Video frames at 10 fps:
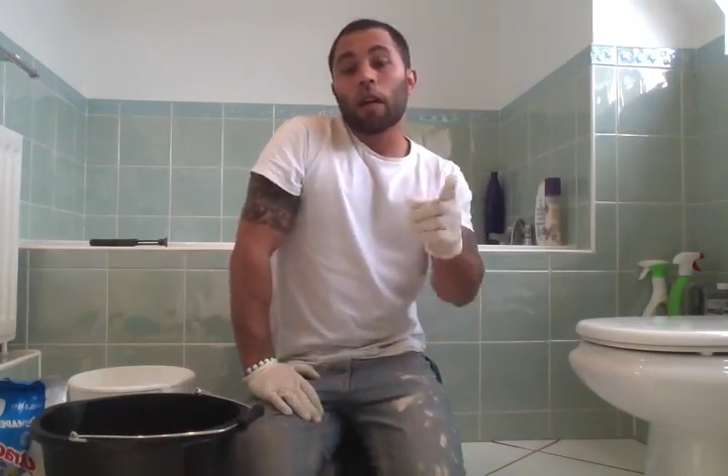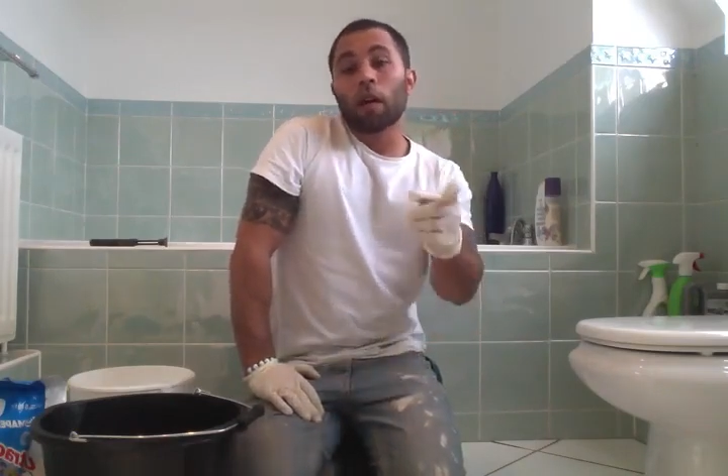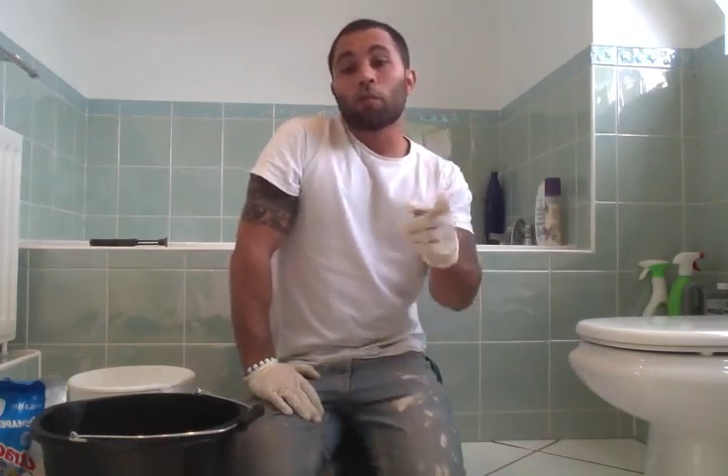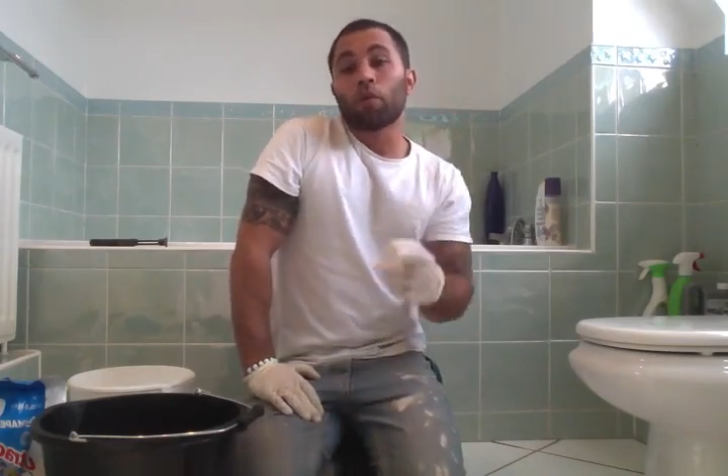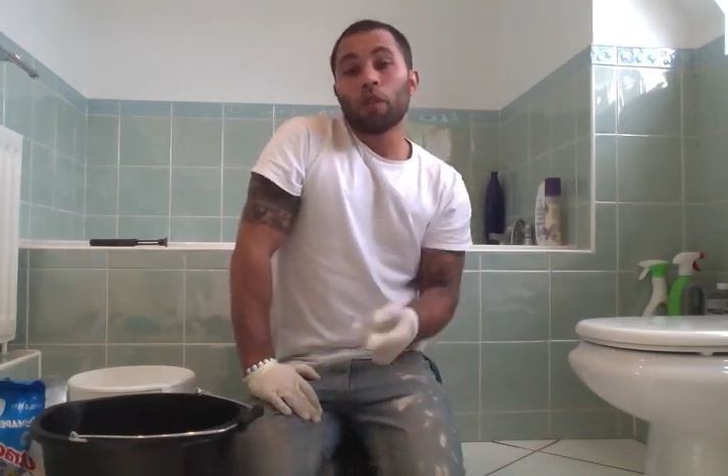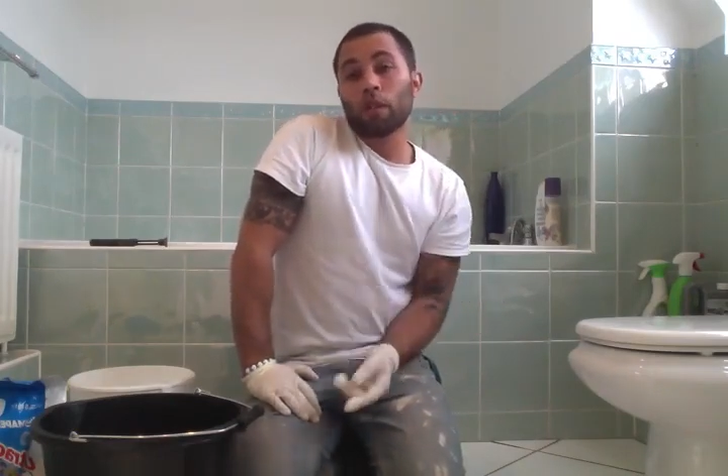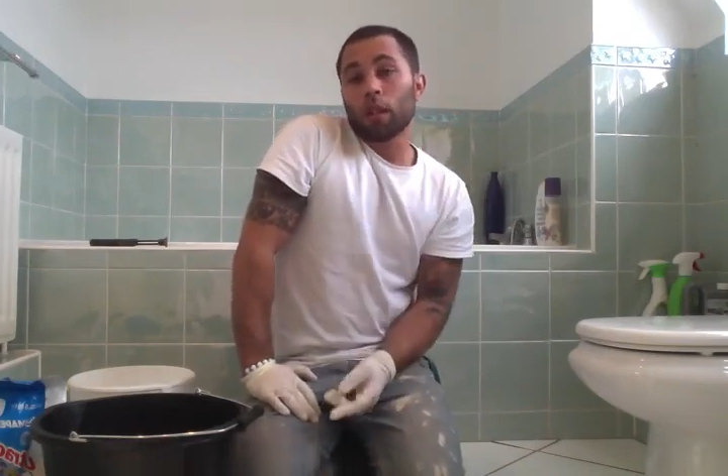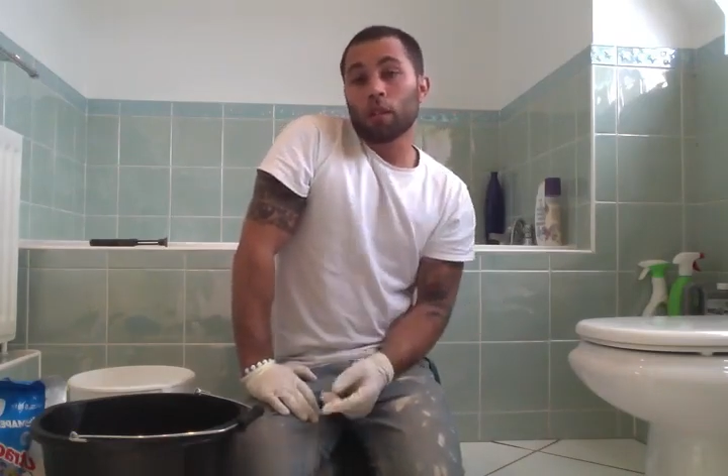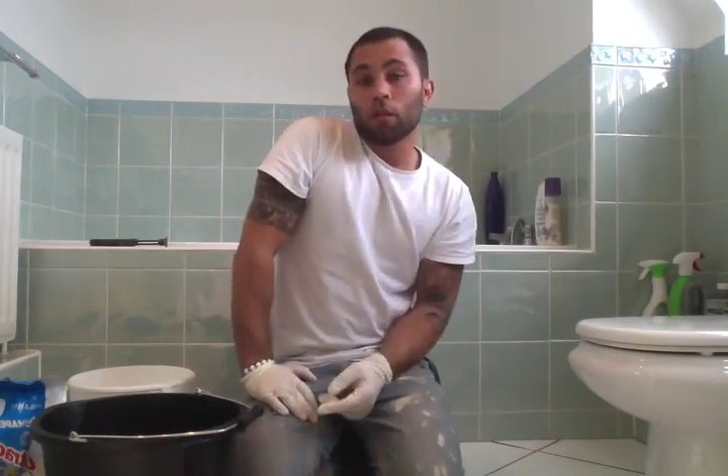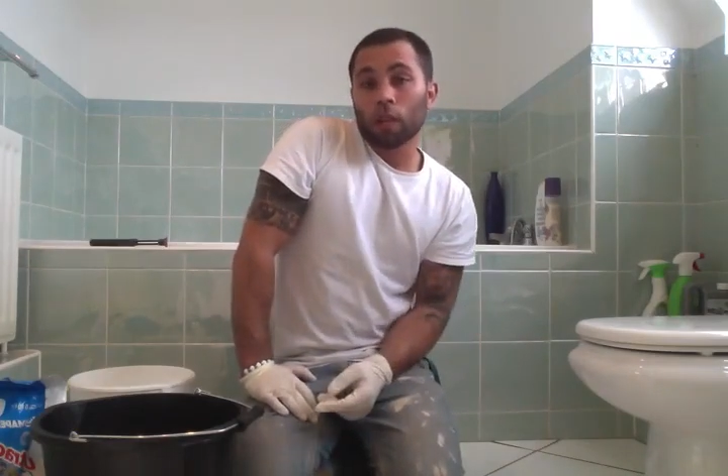I
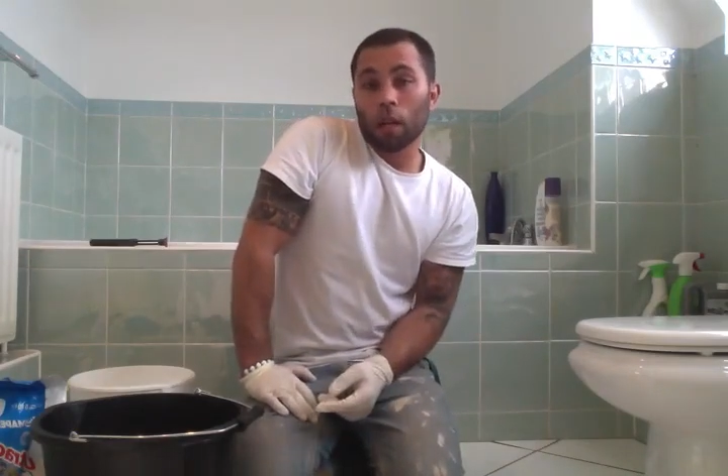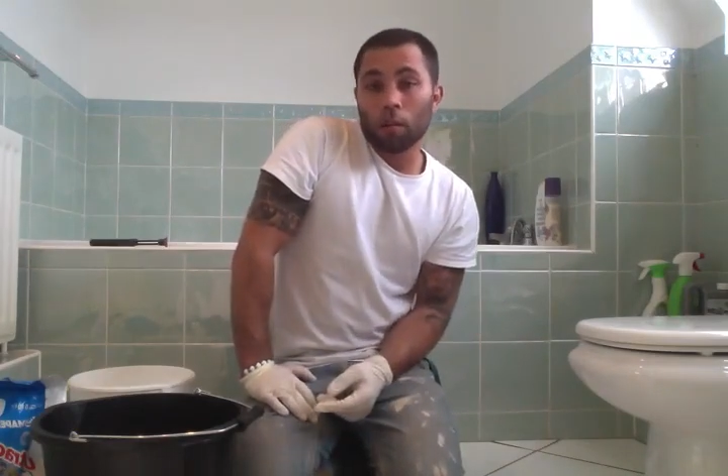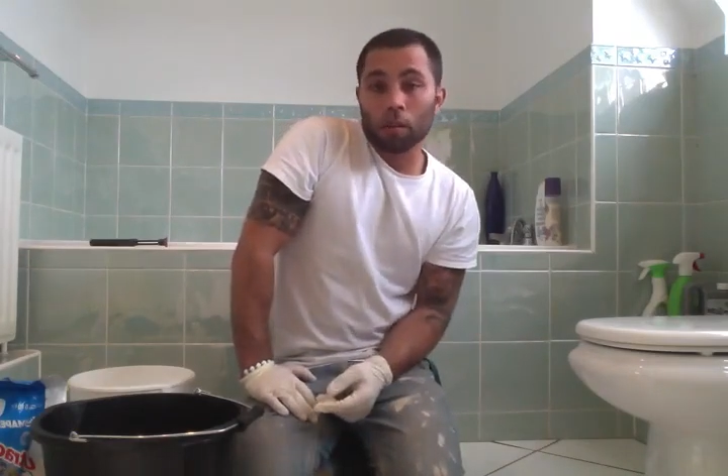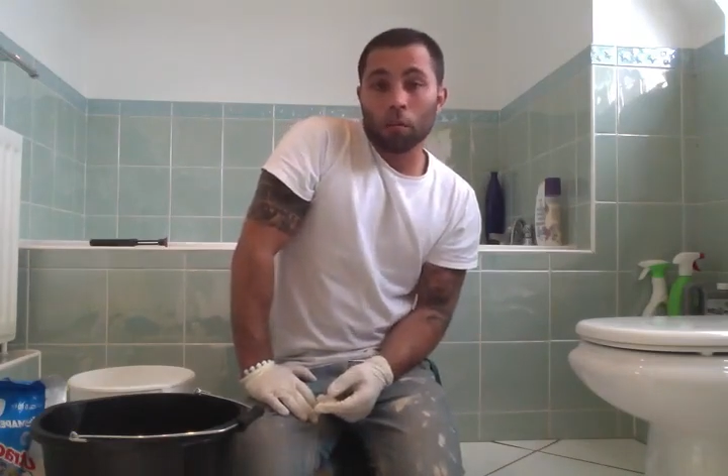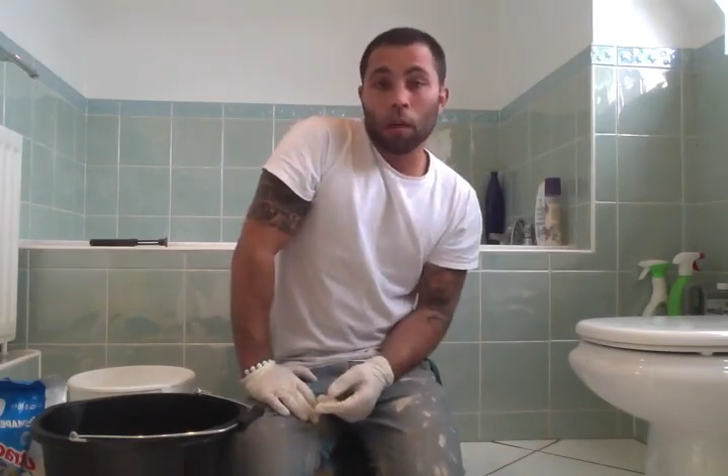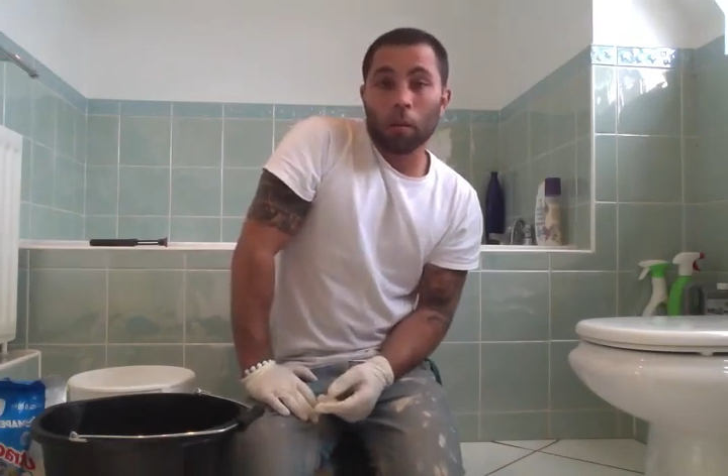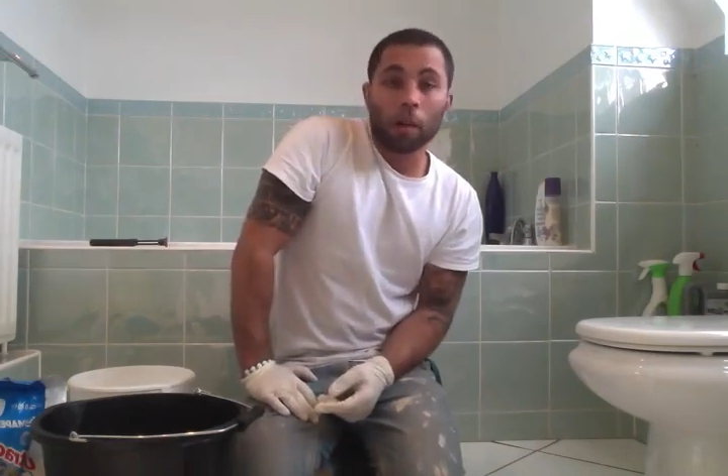appreciate those comments about my